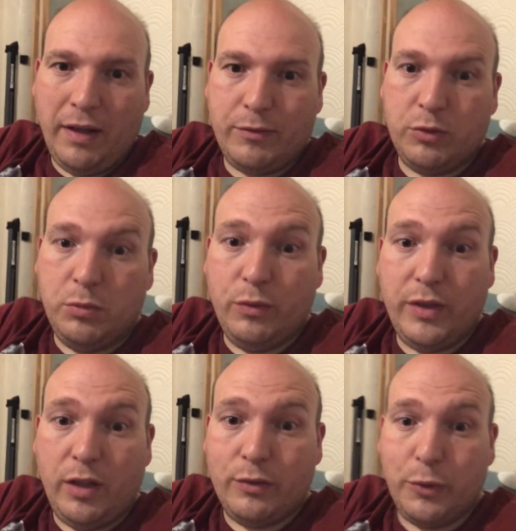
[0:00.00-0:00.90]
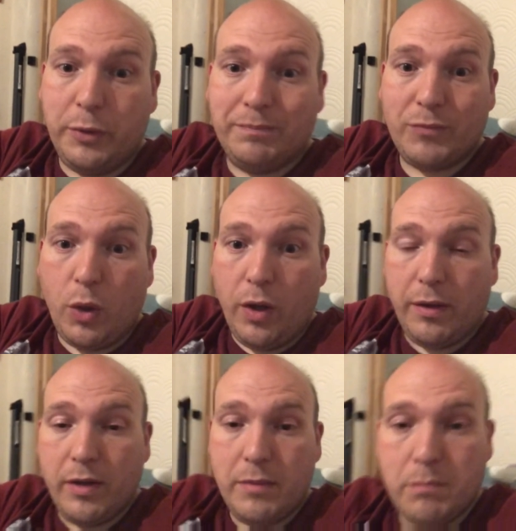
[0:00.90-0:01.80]
have some more videos for you. All right,
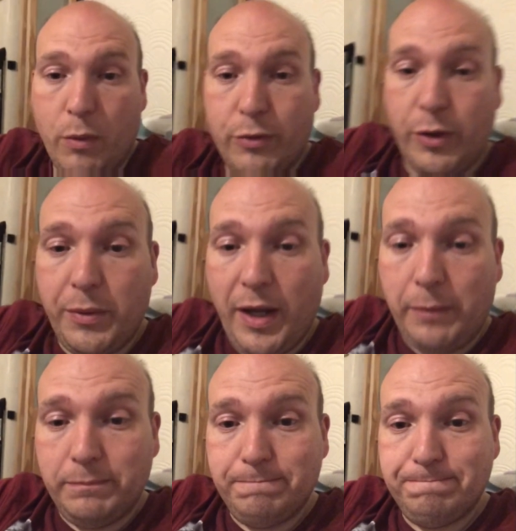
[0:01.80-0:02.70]
Morrisoni out.